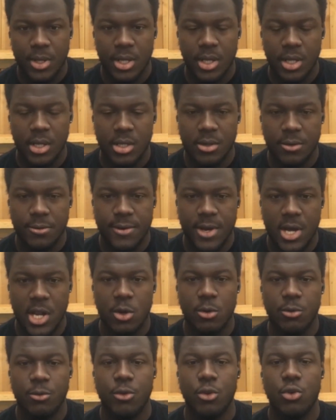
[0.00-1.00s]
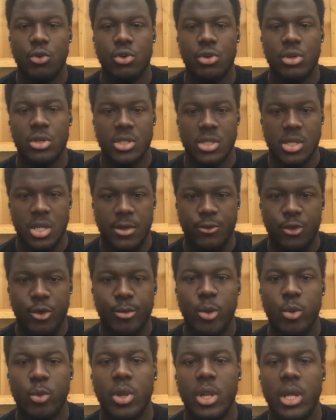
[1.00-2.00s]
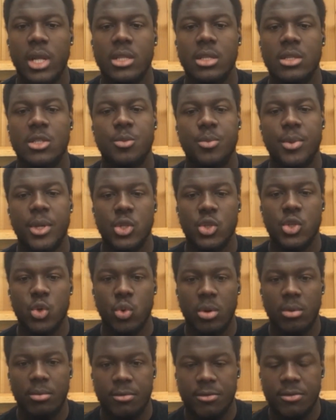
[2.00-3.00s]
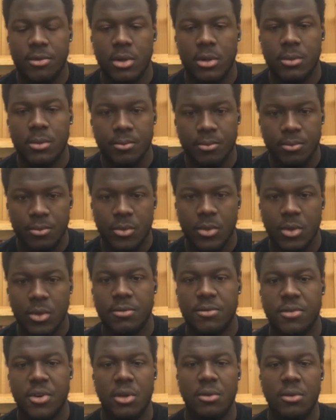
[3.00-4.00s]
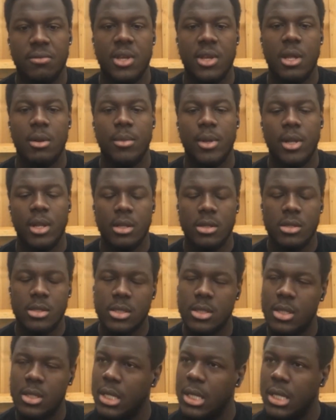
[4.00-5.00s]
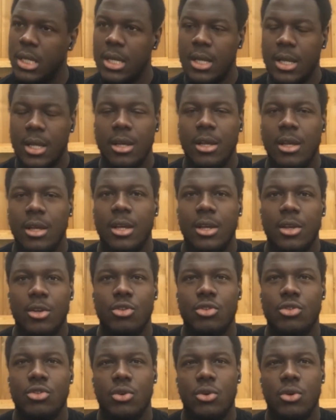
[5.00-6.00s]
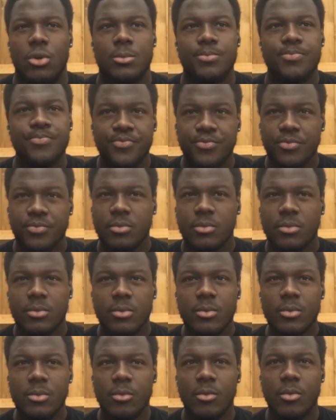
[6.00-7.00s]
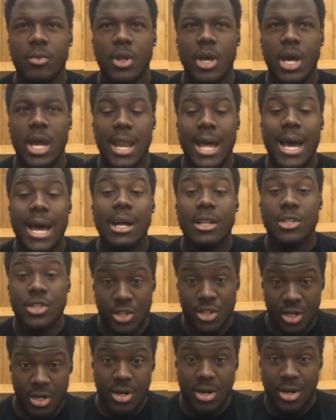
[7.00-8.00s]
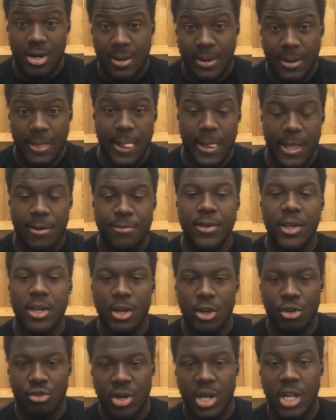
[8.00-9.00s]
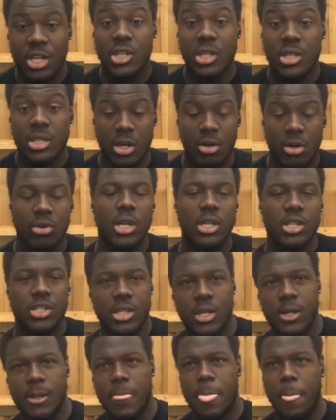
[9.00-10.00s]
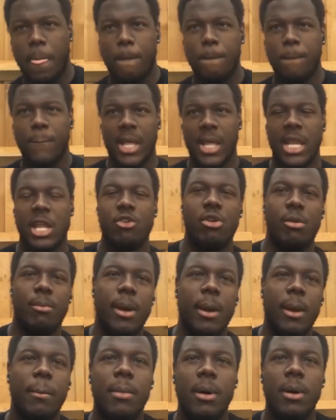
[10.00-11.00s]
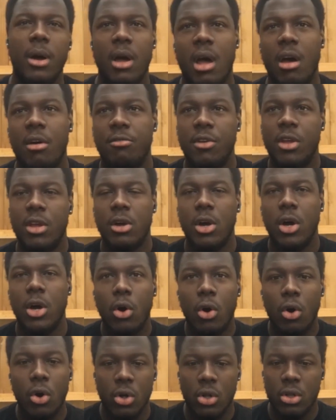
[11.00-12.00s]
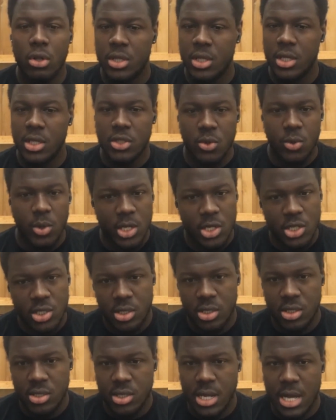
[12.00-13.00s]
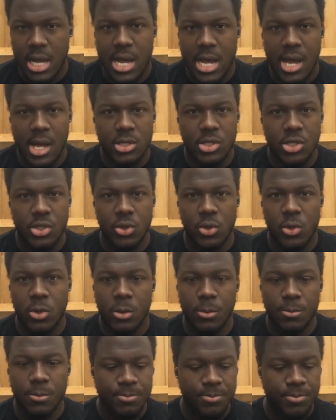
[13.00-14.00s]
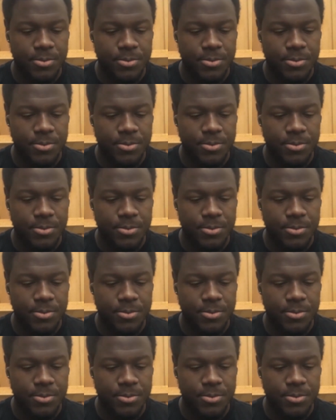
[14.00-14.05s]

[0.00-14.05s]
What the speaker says: he's a fan of yours, if you'd be willing to speak to him for 5-10 minutes. So I'd ask Kurt if he could arrange it to arrange it. And I remember having all these questions to ask. So